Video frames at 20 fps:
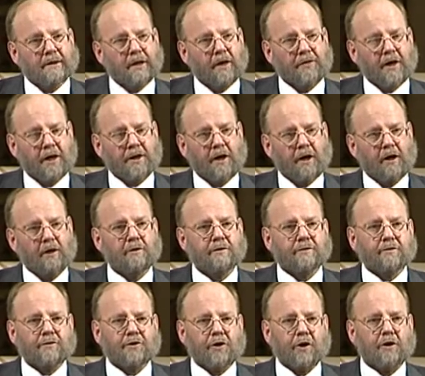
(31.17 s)
And then I'll
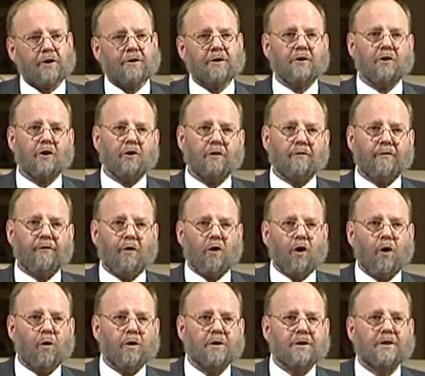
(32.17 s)
turn and look
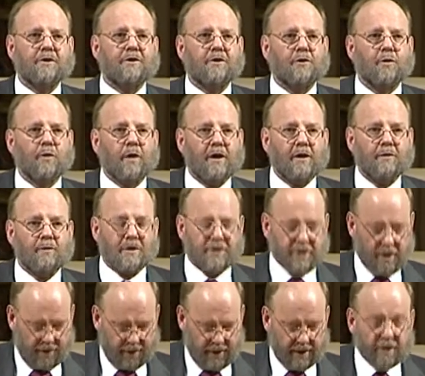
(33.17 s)
forward into the way in
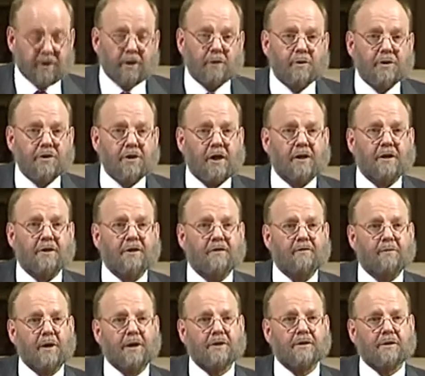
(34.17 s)
which I think that
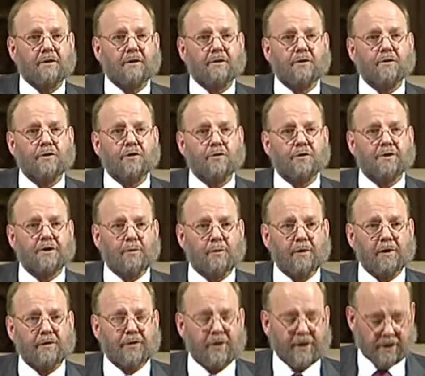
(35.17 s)
regenerative medicine can do
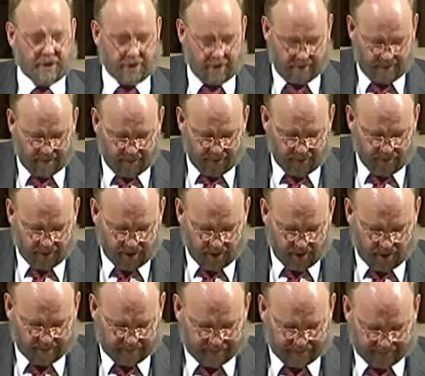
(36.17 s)
similar things in the
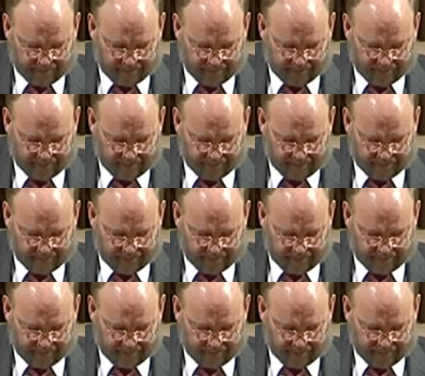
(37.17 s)
future.